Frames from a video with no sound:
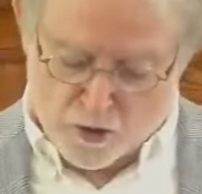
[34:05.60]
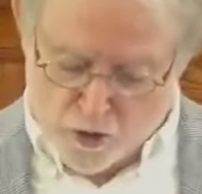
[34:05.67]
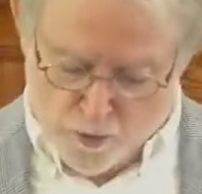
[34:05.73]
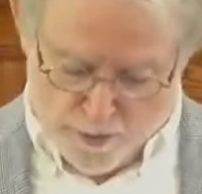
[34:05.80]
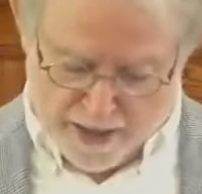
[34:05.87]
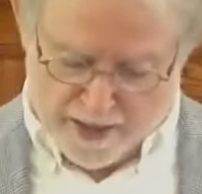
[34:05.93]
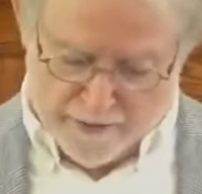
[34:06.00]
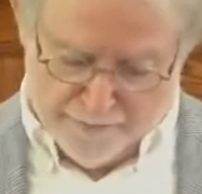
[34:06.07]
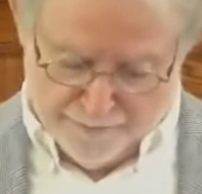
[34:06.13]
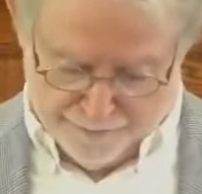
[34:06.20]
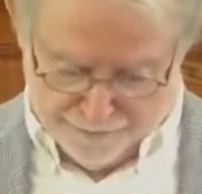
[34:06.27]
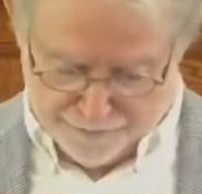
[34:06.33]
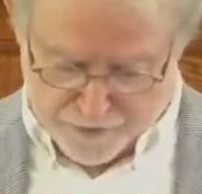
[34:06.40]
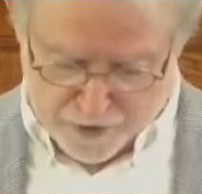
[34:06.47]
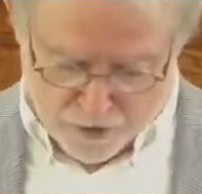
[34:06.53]

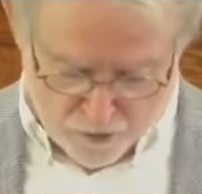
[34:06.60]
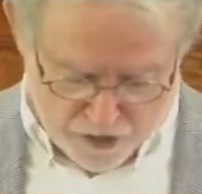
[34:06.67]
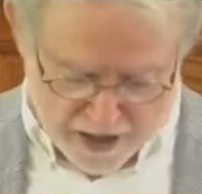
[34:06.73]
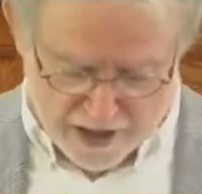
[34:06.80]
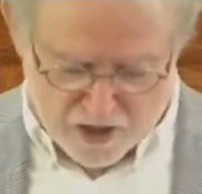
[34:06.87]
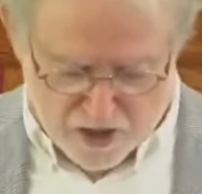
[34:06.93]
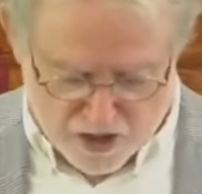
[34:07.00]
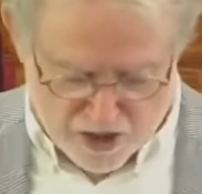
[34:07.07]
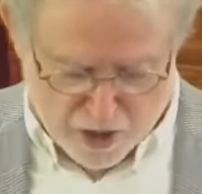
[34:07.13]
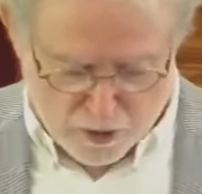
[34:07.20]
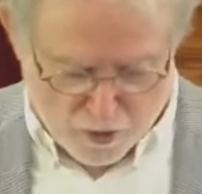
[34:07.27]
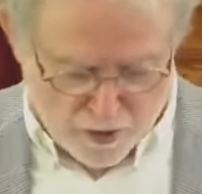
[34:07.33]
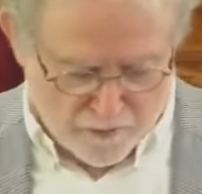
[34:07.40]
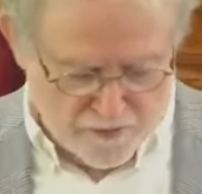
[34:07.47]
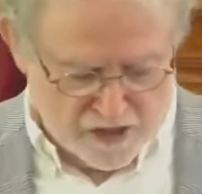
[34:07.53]
Truman, who teaches
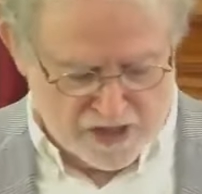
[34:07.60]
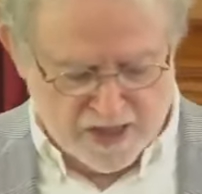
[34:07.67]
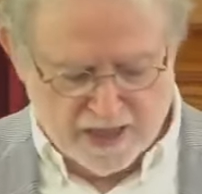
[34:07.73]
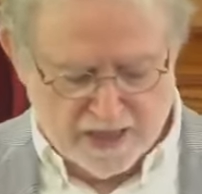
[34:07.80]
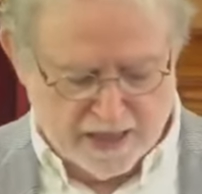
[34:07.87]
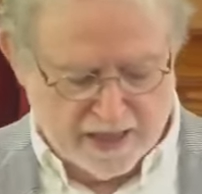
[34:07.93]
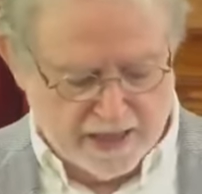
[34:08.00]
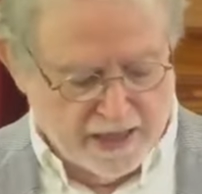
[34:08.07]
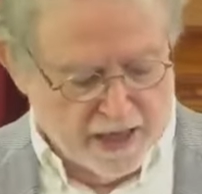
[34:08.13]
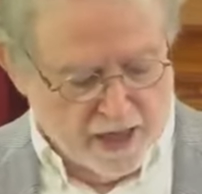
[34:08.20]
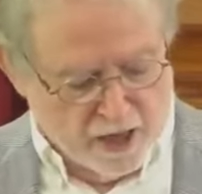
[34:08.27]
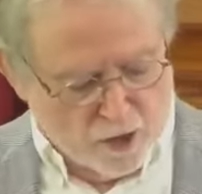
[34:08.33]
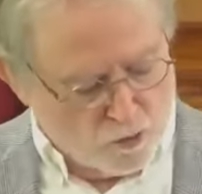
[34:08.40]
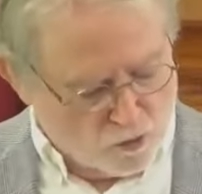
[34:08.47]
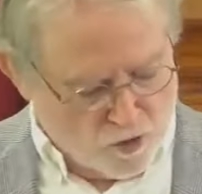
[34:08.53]
at Grove City,
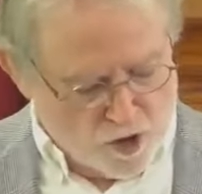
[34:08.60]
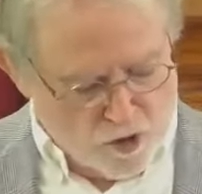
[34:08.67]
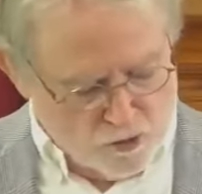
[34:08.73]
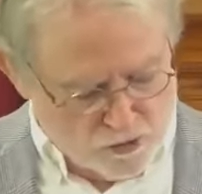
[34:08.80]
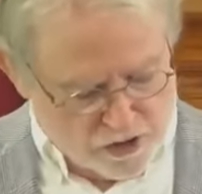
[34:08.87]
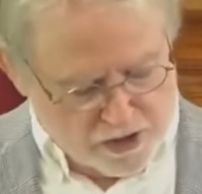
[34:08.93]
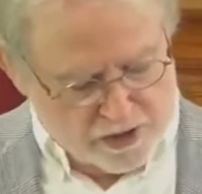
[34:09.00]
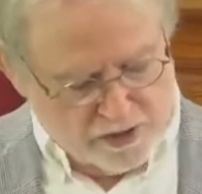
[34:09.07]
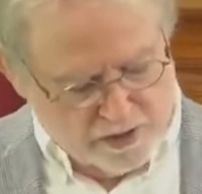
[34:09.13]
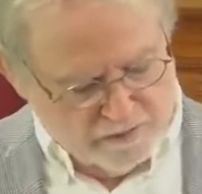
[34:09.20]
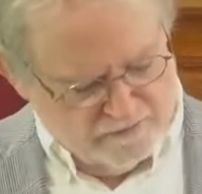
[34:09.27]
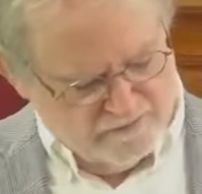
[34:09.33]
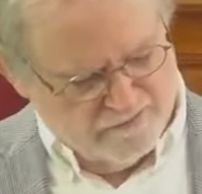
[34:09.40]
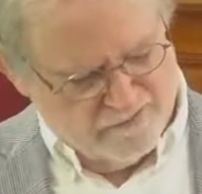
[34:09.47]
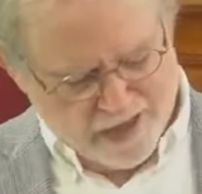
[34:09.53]
wrote,
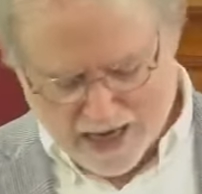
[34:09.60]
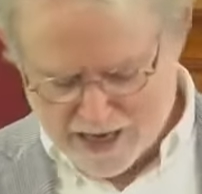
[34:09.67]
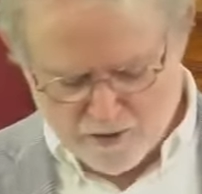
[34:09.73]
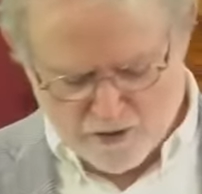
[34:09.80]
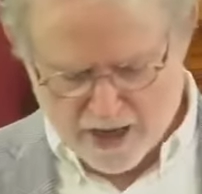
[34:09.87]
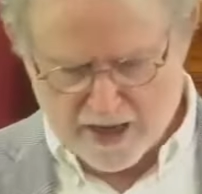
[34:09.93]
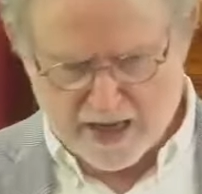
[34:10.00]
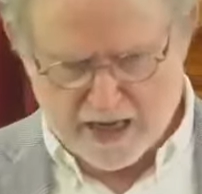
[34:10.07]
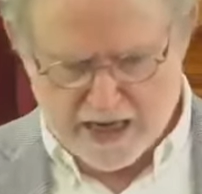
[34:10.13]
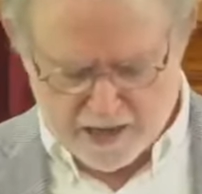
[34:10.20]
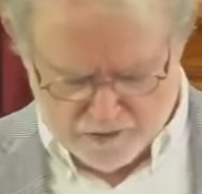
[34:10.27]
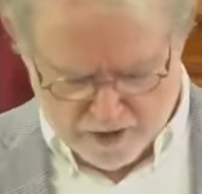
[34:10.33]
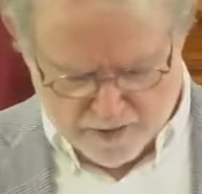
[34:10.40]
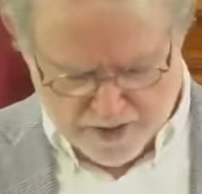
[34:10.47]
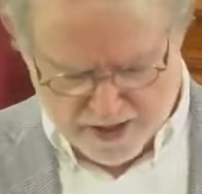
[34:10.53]

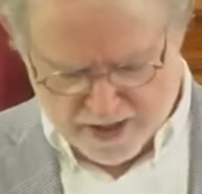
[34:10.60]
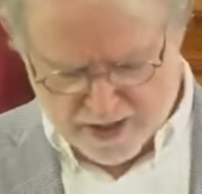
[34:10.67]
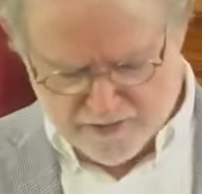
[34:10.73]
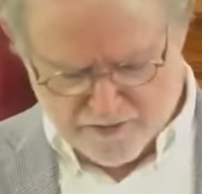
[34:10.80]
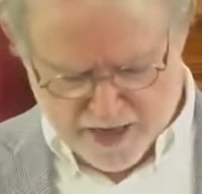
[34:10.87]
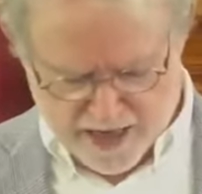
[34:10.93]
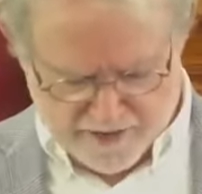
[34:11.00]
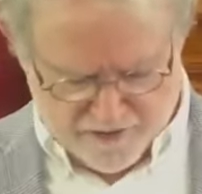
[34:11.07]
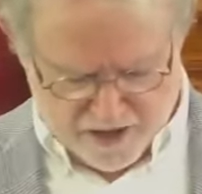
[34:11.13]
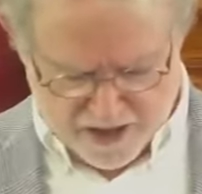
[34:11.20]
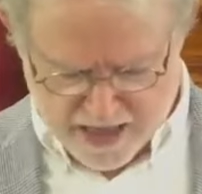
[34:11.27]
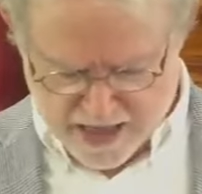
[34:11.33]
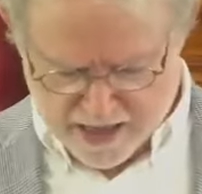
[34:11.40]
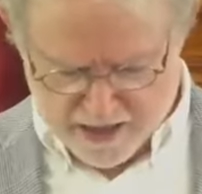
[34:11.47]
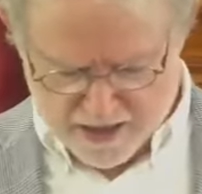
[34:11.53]
let me see if I have
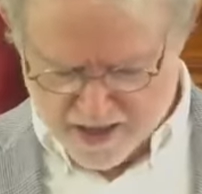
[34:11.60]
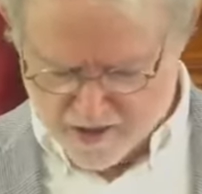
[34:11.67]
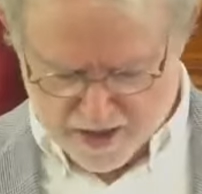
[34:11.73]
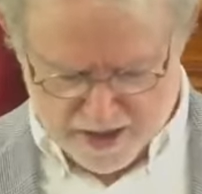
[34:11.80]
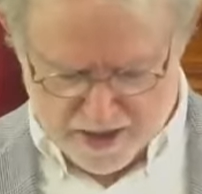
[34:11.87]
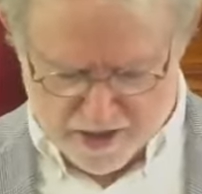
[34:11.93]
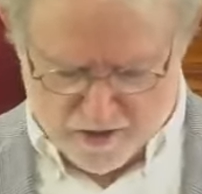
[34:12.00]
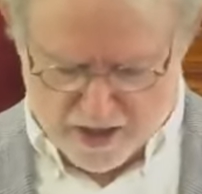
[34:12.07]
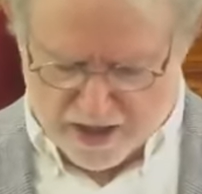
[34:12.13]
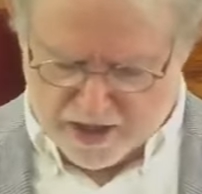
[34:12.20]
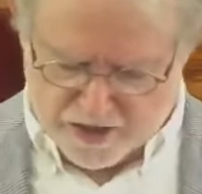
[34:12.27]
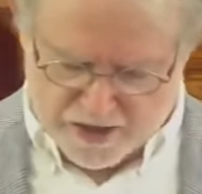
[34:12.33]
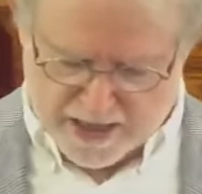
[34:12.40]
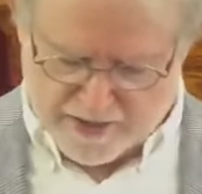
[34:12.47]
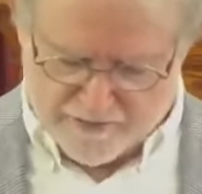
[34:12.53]
the date. No, I don't. I
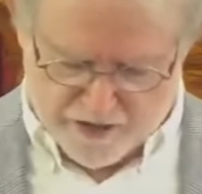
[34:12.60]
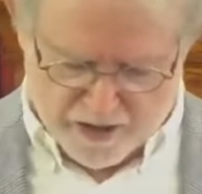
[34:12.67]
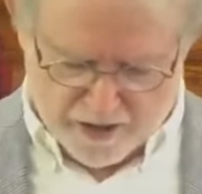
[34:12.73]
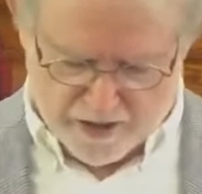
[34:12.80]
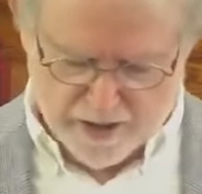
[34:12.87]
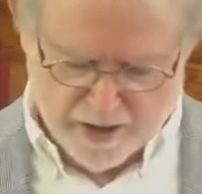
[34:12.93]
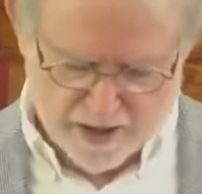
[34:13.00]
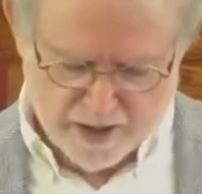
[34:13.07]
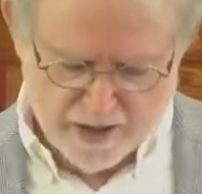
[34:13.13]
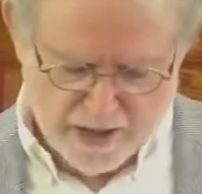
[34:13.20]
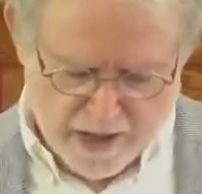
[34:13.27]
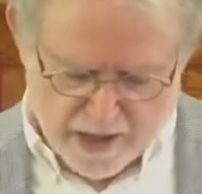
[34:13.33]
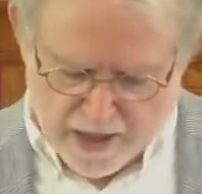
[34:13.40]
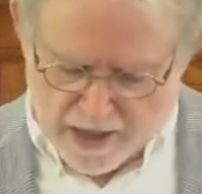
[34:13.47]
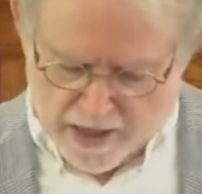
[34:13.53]
just have the,
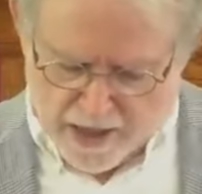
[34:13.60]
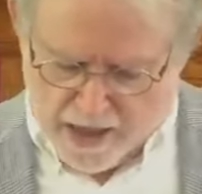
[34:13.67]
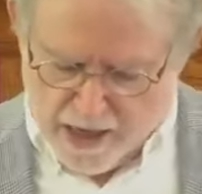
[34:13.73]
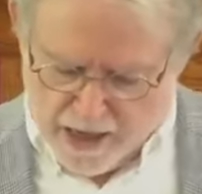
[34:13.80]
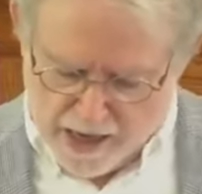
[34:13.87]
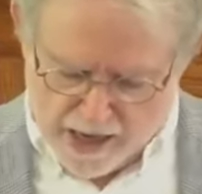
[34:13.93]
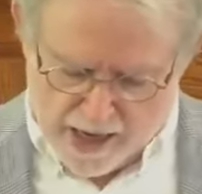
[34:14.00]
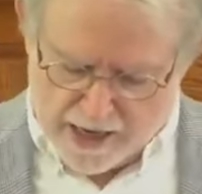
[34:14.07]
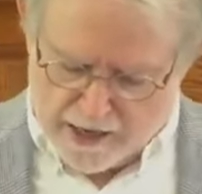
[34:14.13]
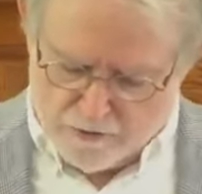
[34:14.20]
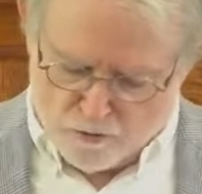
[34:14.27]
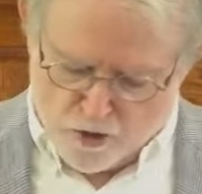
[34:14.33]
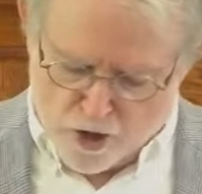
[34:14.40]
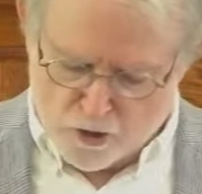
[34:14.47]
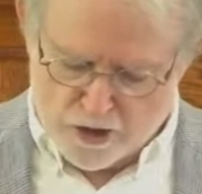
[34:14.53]

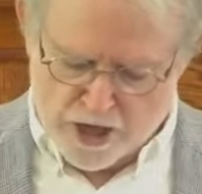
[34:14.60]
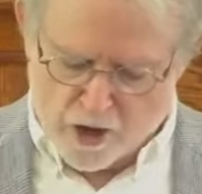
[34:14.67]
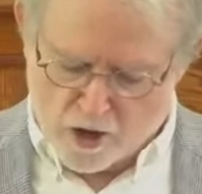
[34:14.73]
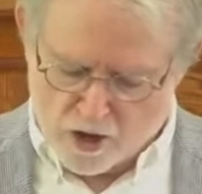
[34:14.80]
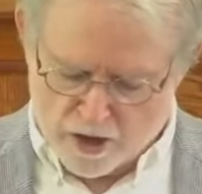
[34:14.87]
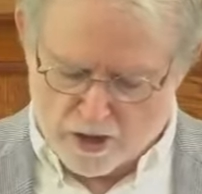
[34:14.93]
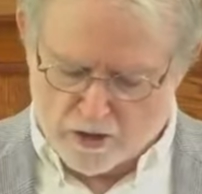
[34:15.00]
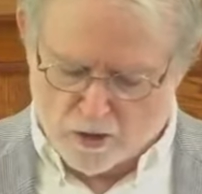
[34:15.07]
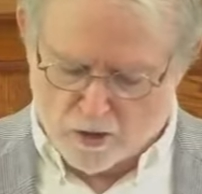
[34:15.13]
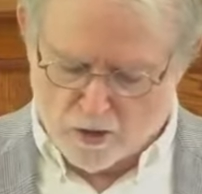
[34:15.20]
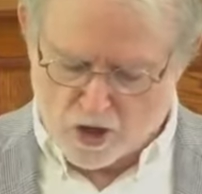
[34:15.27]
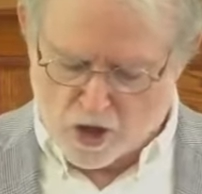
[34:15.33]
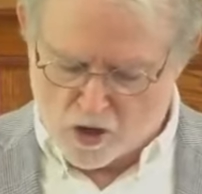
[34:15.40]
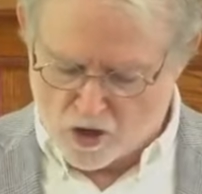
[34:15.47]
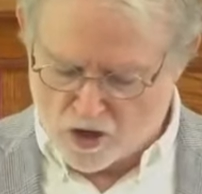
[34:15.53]
wrote an
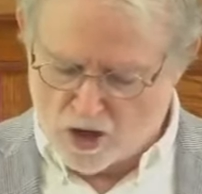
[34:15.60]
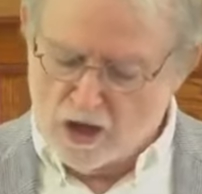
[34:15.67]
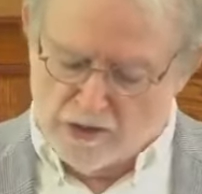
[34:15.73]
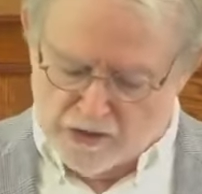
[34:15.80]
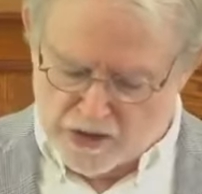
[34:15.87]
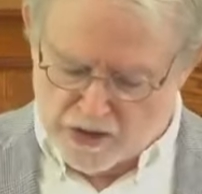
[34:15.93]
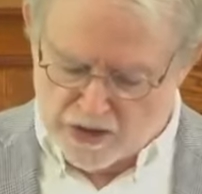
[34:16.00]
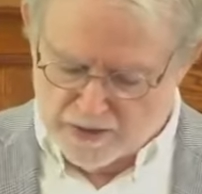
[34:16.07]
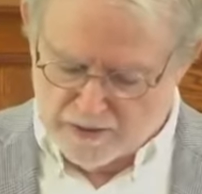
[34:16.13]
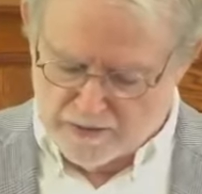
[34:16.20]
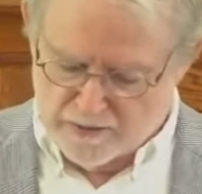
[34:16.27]
article called